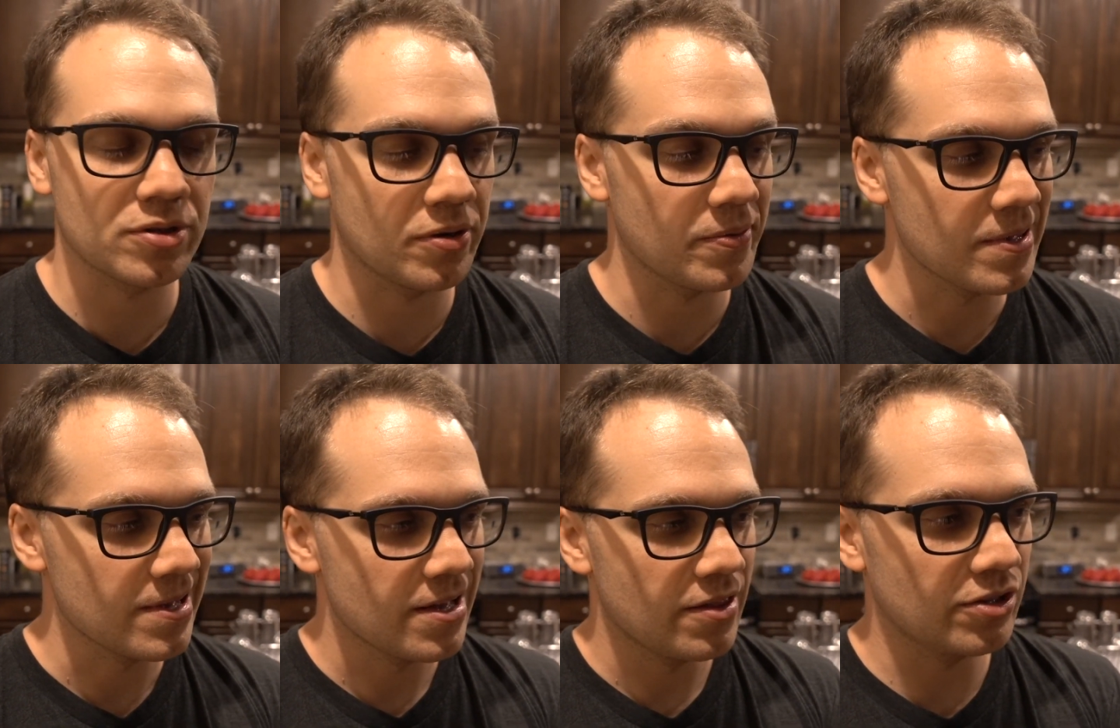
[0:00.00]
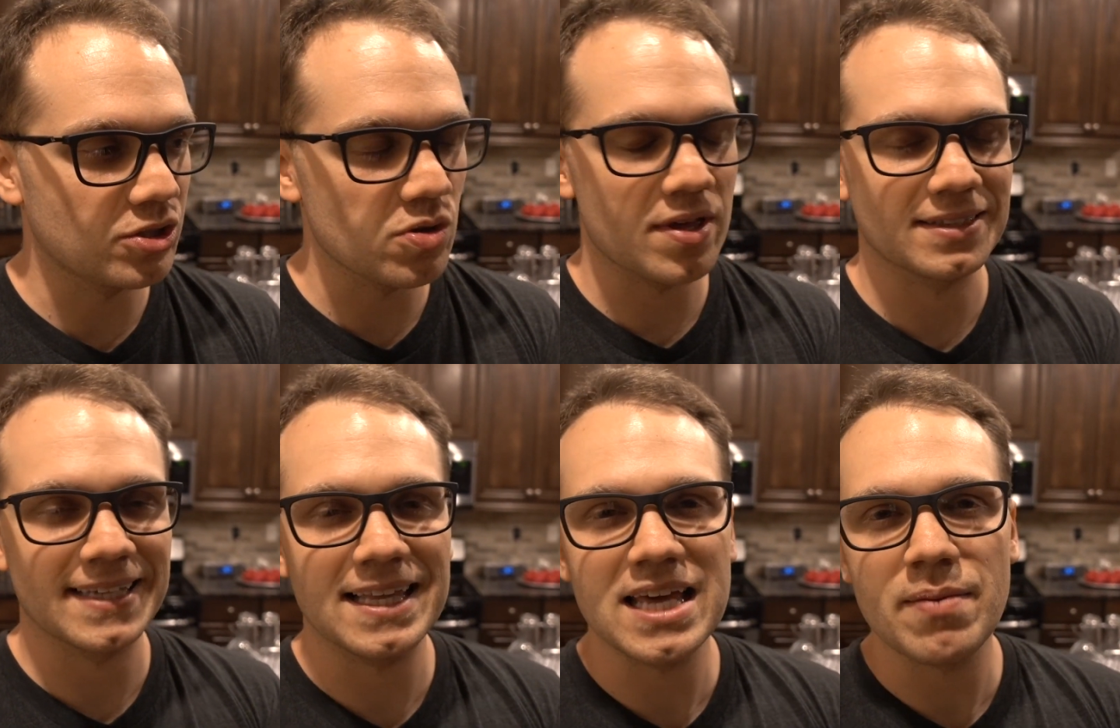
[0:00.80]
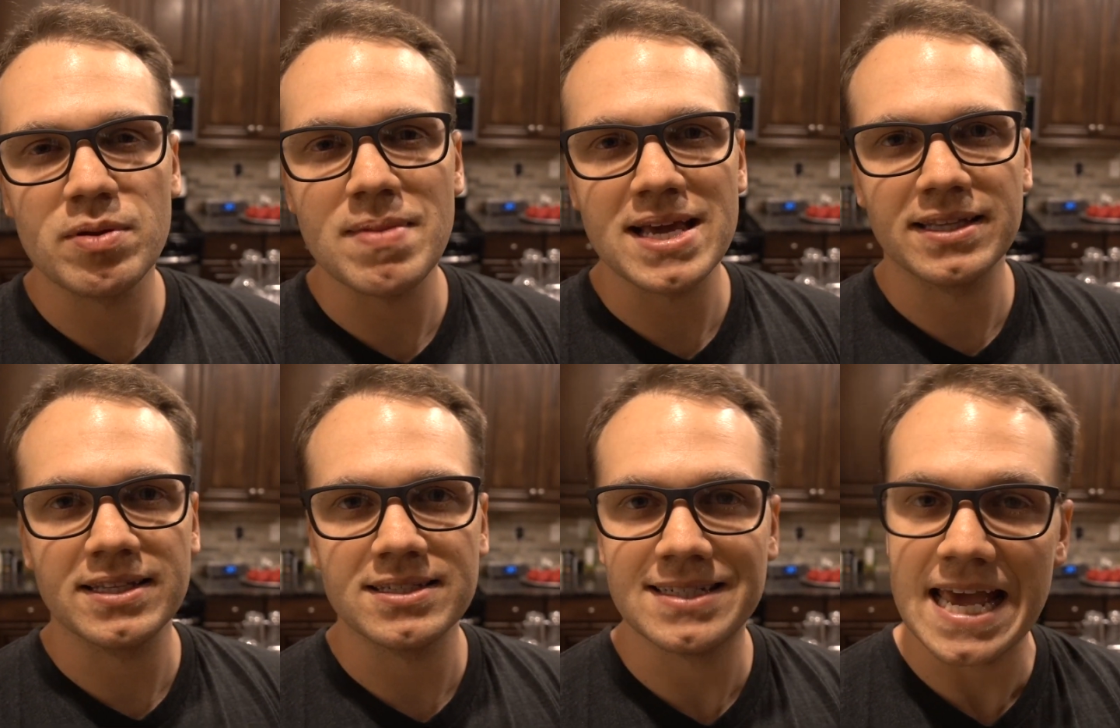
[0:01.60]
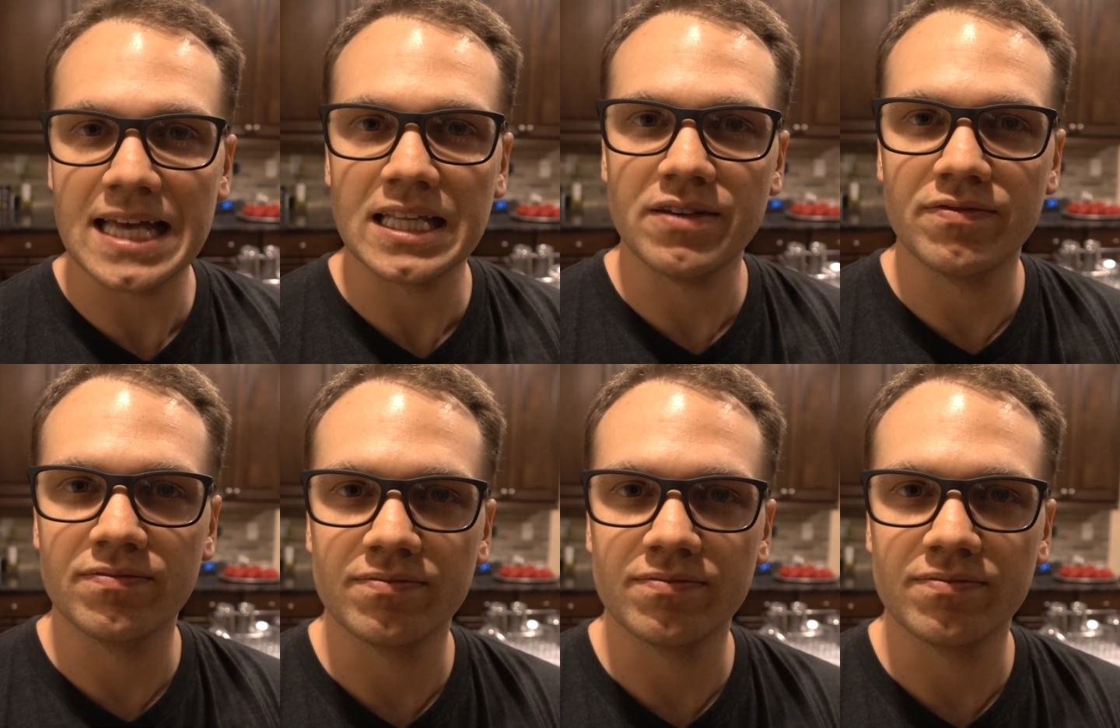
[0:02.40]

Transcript: So there's two things. Lately I've been making these daily